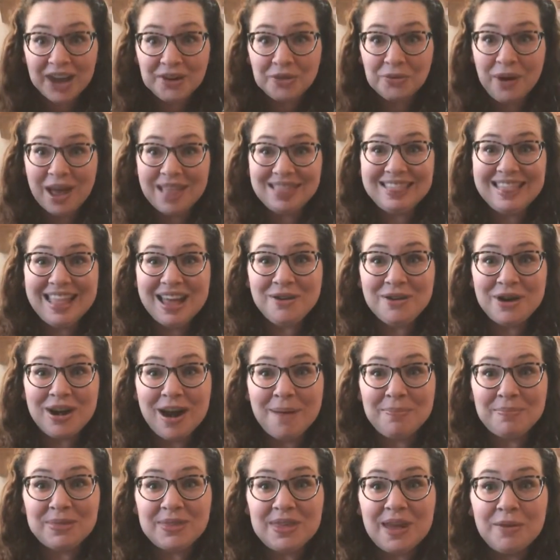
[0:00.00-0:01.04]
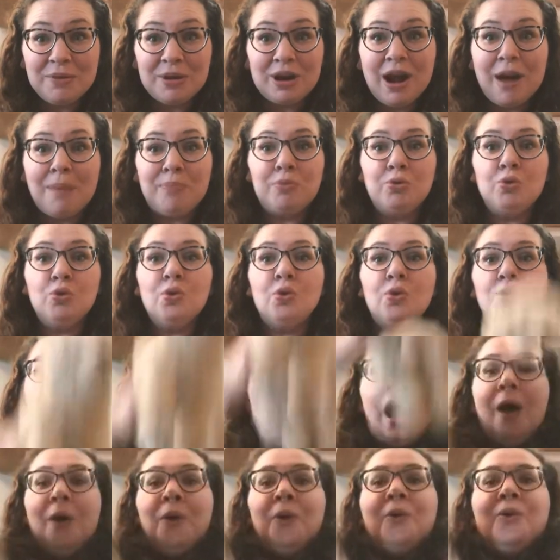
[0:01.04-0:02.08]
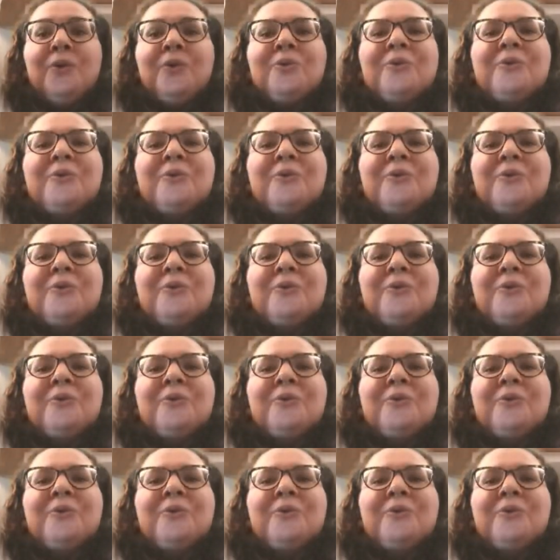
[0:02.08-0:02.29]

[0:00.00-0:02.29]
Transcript: when they were up, they were up, woo!